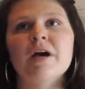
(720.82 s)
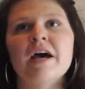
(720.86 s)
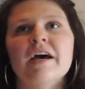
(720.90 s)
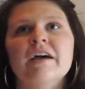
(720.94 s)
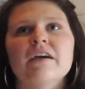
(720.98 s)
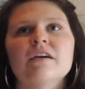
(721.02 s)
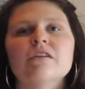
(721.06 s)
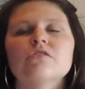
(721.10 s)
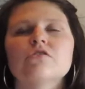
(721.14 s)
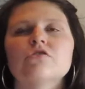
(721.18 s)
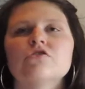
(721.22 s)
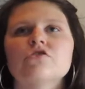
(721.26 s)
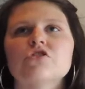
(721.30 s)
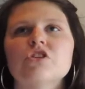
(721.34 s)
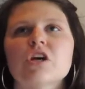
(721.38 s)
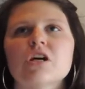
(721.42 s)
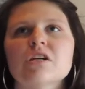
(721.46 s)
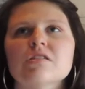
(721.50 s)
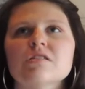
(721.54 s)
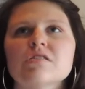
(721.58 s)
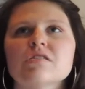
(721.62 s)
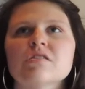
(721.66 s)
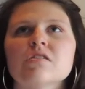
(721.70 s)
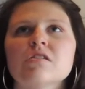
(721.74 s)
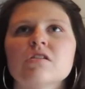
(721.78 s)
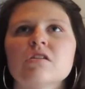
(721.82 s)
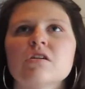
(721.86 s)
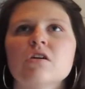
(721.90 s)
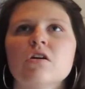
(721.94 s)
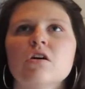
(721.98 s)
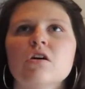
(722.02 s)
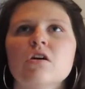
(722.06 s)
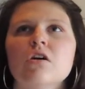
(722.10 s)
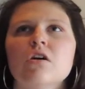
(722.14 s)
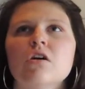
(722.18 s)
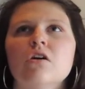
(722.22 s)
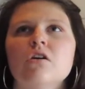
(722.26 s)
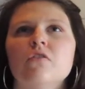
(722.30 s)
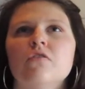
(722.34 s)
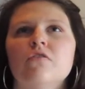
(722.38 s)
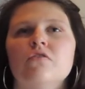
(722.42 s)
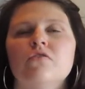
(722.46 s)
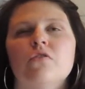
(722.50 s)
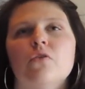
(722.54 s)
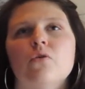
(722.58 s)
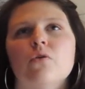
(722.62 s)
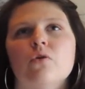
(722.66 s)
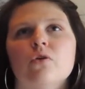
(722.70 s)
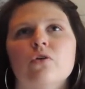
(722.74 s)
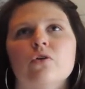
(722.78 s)
bag, just
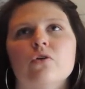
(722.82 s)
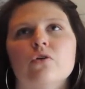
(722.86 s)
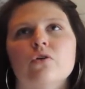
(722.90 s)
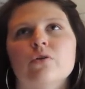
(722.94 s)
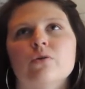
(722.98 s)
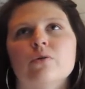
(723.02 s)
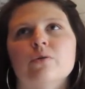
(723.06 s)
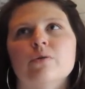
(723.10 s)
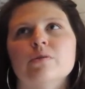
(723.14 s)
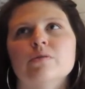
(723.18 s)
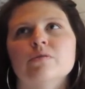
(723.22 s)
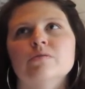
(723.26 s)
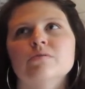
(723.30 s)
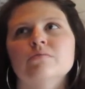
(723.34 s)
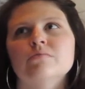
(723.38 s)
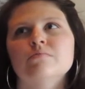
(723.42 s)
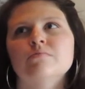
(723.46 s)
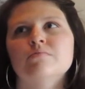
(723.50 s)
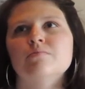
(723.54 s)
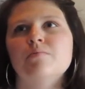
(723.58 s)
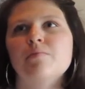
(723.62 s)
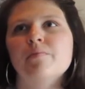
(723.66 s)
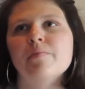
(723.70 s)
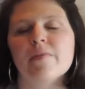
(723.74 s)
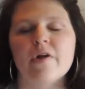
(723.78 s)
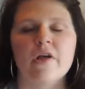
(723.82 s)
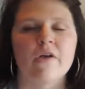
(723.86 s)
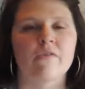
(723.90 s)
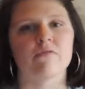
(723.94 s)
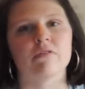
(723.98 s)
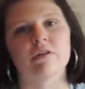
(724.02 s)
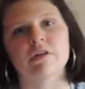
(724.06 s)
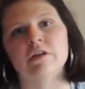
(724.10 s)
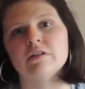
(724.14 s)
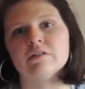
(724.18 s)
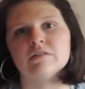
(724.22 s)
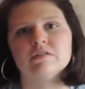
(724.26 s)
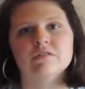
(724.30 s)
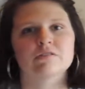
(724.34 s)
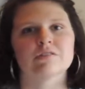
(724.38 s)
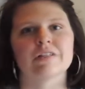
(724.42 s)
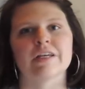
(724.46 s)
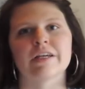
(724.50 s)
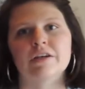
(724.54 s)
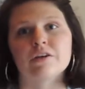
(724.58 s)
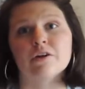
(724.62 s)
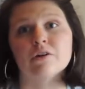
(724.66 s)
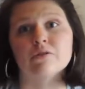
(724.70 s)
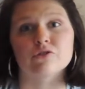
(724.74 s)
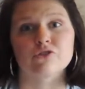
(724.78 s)
for if we
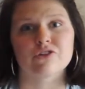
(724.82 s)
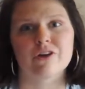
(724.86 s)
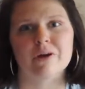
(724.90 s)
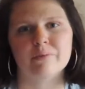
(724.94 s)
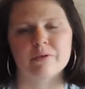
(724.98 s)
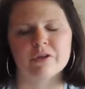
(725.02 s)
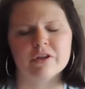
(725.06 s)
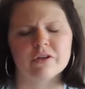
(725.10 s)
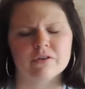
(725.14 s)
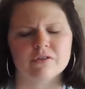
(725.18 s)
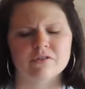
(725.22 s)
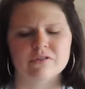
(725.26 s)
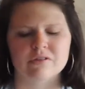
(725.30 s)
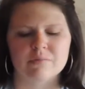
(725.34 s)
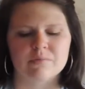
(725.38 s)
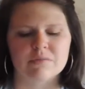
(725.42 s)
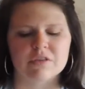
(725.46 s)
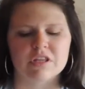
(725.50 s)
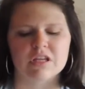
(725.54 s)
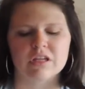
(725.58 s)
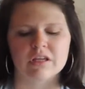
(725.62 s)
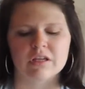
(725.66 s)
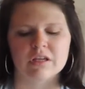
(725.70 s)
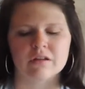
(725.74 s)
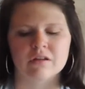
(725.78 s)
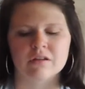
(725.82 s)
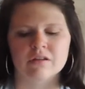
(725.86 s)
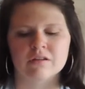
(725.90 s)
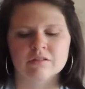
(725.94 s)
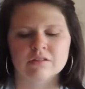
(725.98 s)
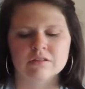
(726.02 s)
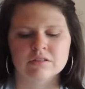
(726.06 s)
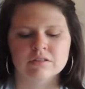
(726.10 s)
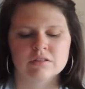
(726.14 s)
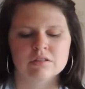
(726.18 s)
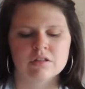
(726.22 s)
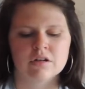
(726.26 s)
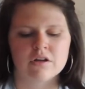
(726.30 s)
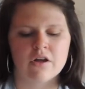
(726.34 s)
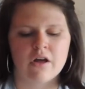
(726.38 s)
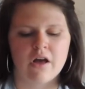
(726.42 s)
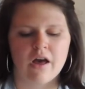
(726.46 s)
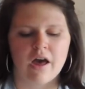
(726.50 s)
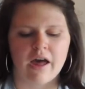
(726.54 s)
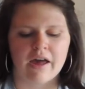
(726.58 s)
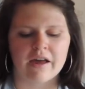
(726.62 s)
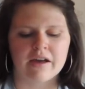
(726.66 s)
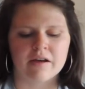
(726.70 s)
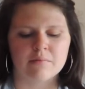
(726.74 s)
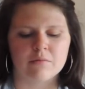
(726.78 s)
like go shopping or something.
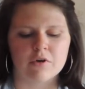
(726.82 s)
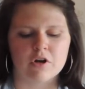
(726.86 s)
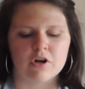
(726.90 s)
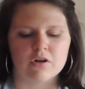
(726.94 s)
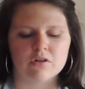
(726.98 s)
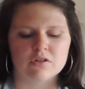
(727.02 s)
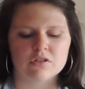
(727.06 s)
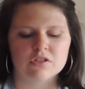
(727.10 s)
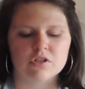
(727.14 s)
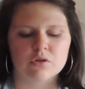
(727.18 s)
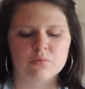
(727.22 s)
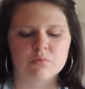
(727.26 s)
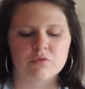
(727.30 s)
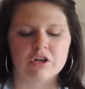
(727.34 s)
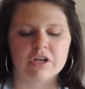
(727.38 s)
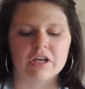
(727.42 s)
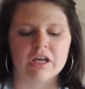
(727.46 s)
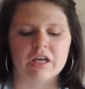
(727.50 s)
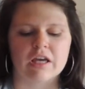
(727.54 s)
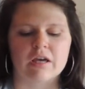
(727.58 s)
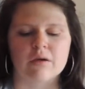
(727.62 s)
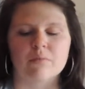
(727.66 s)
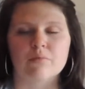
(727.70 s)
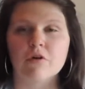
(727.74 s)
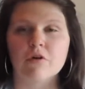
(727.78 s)
I am also bringing